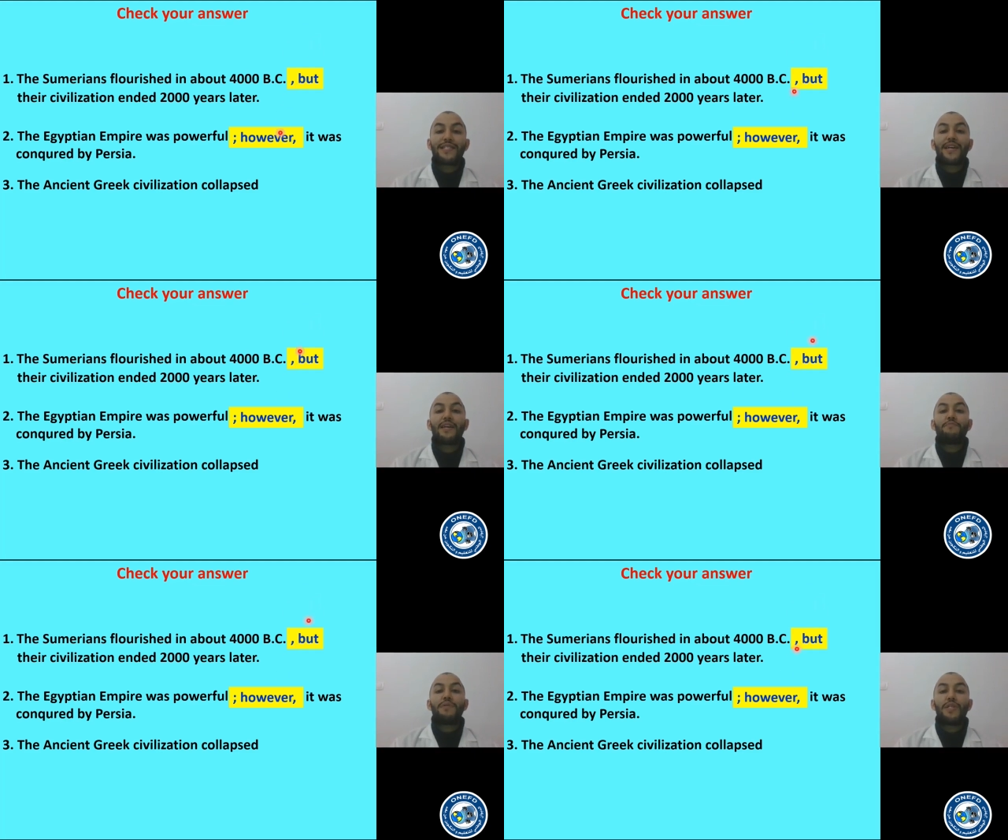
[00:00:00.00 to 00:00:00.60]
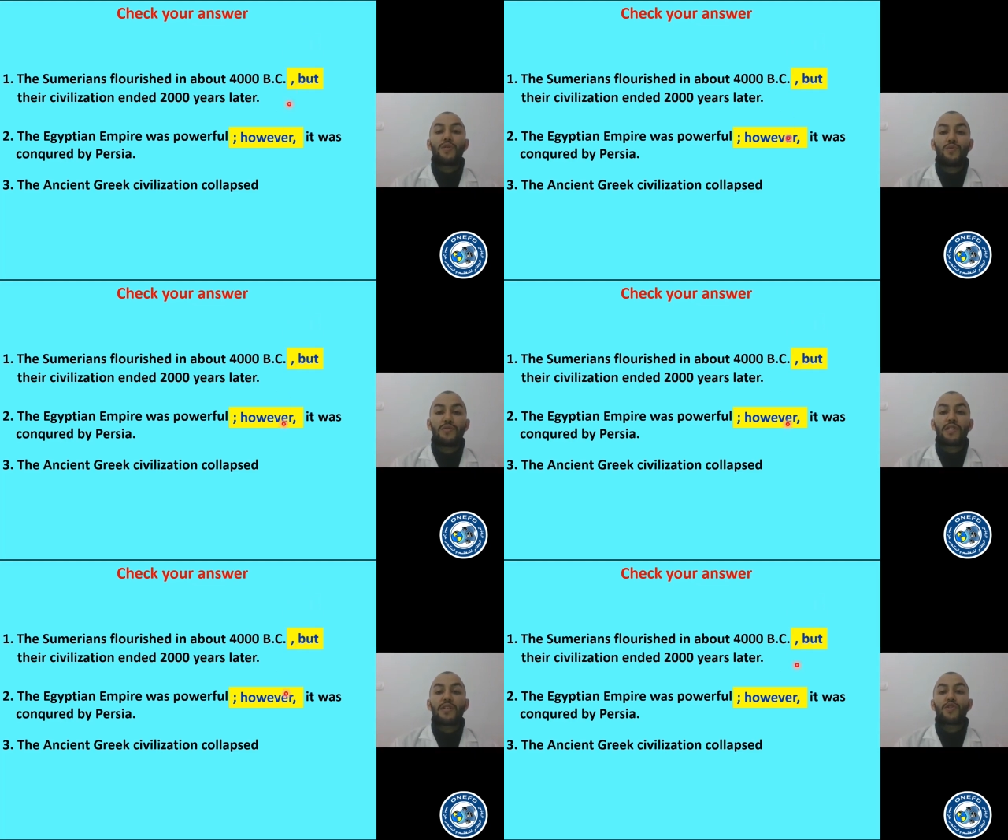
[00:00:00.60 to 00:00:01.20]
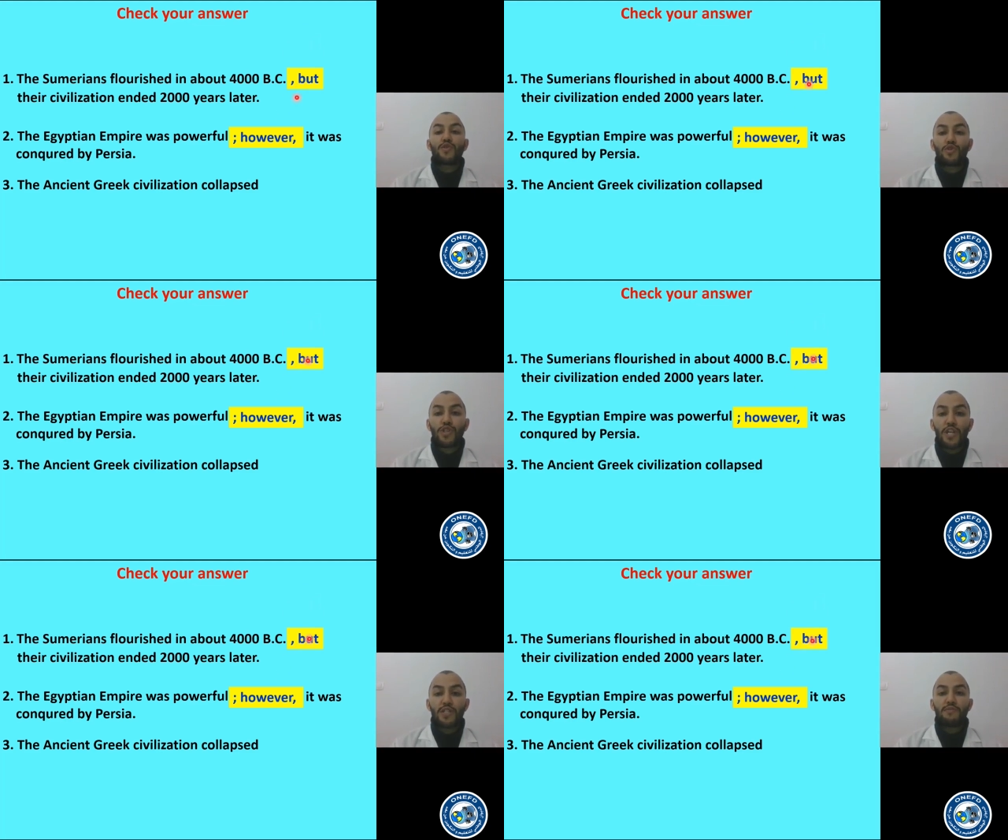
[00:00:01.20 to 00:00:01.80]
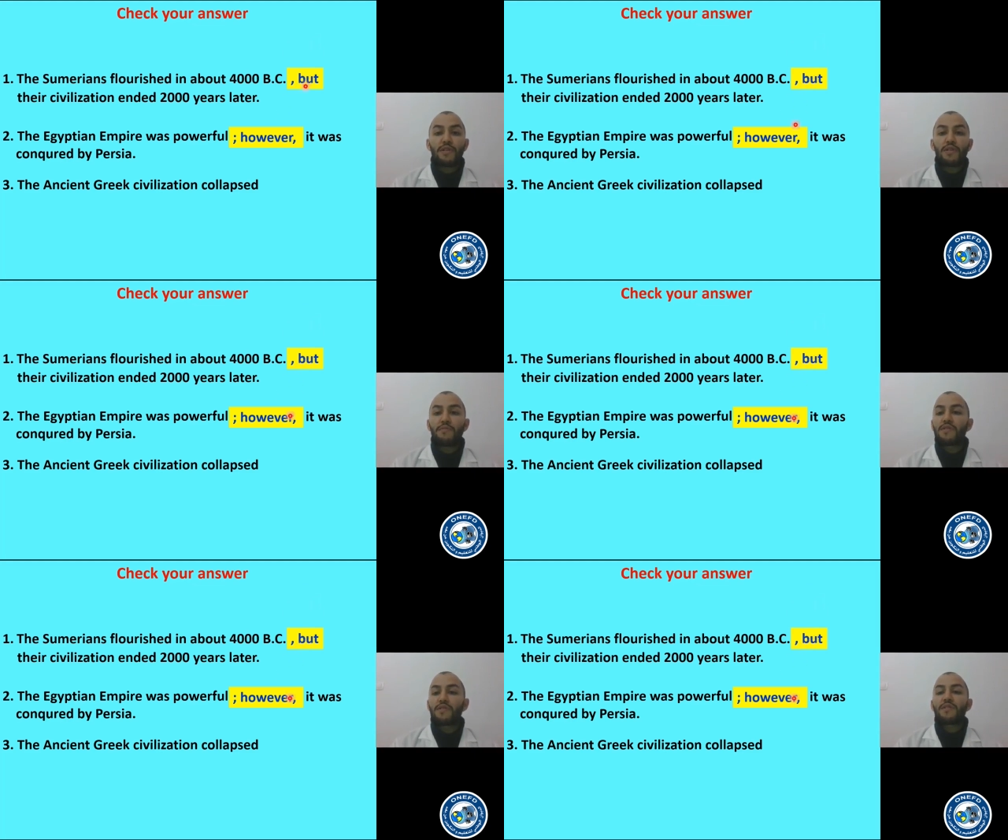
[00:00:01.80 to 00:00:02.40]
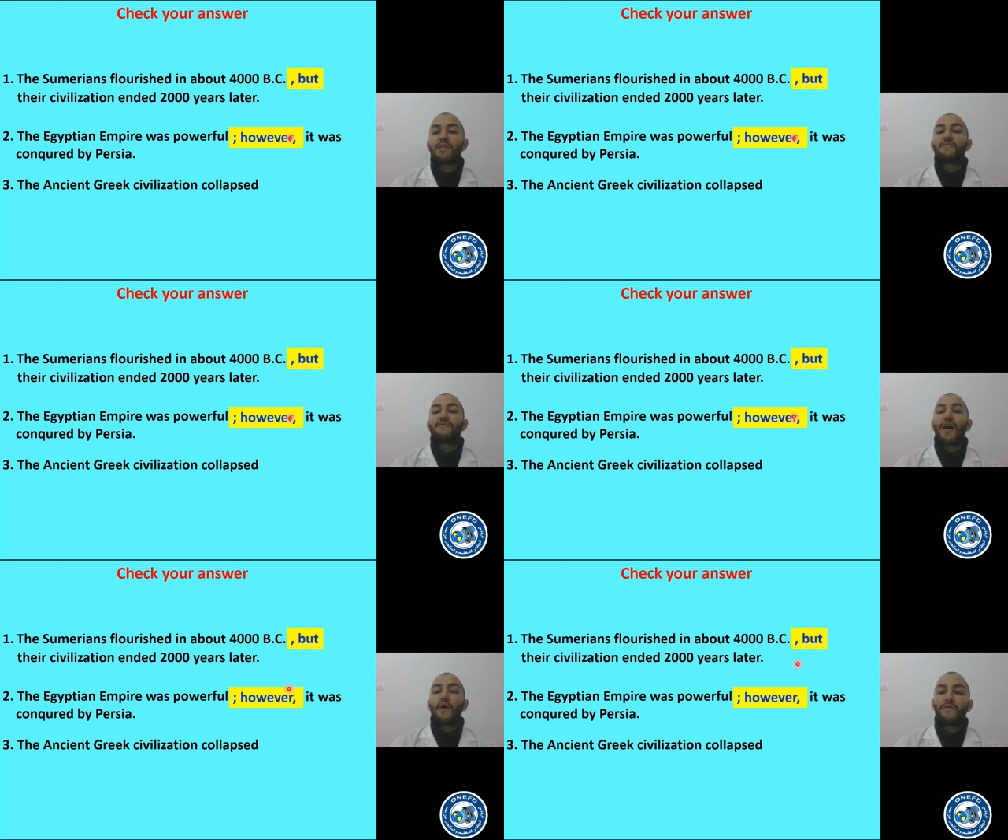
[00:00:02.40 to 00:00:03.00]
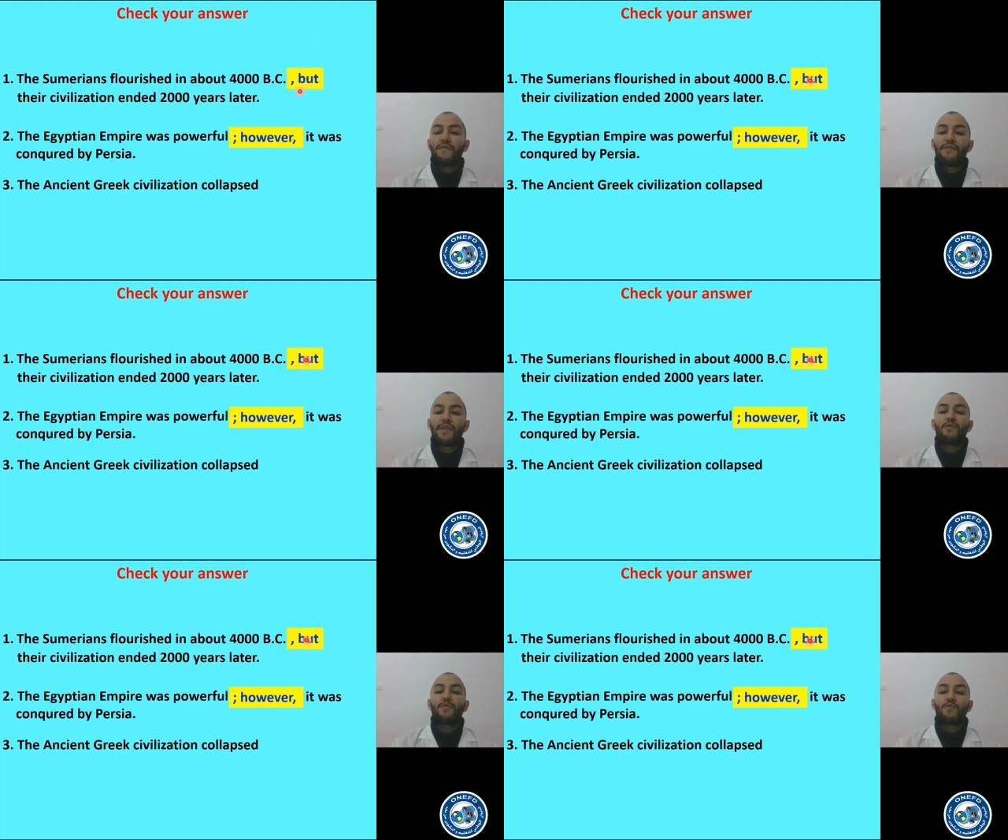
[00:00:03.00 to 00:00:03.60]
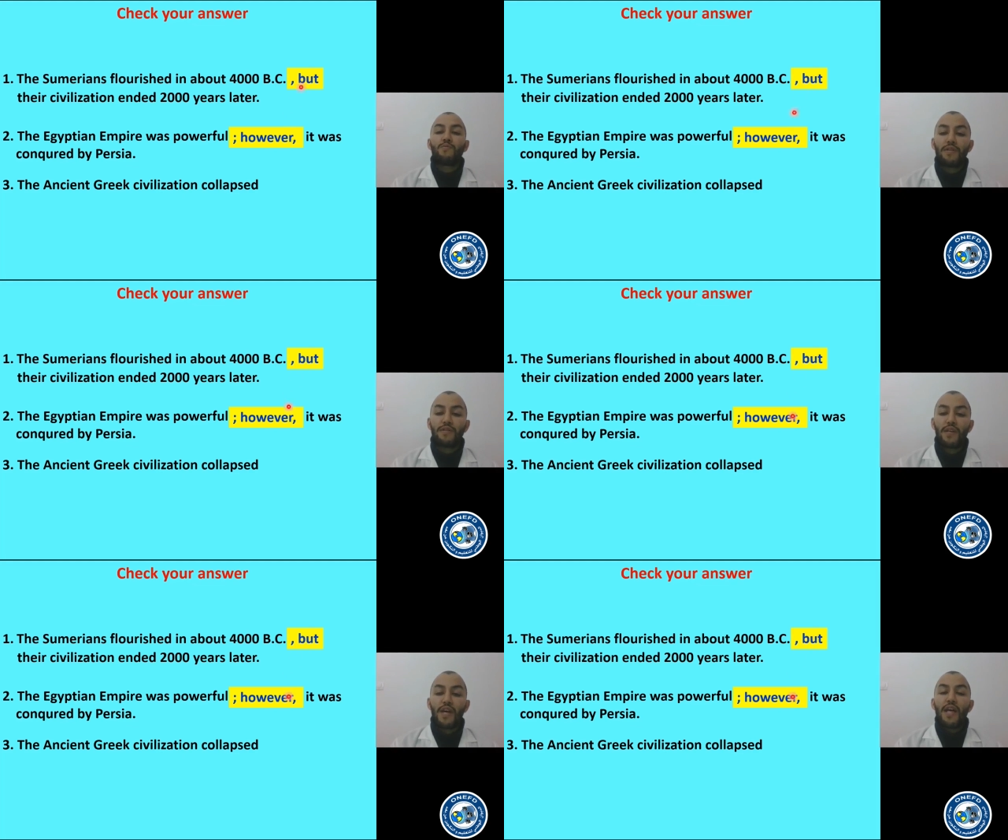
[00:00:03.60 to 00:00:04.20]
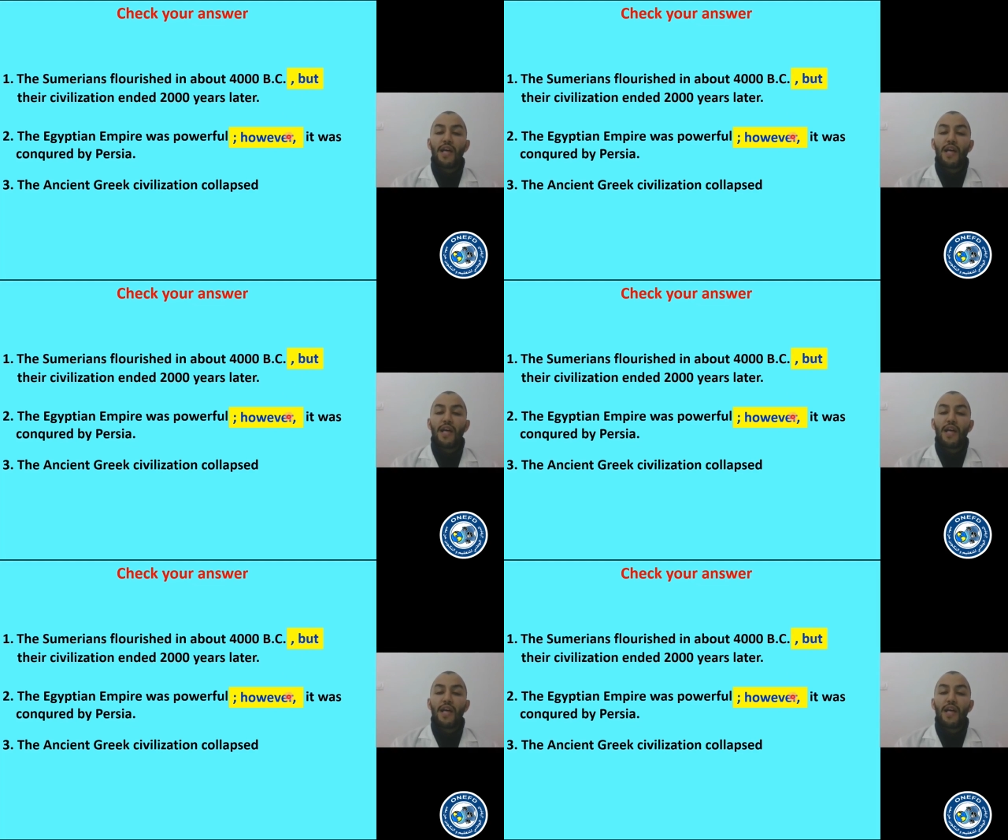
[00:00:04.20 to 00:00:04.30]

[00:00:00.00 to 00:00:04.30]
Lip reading: can be used interchangeably. Instead of however, you can use but,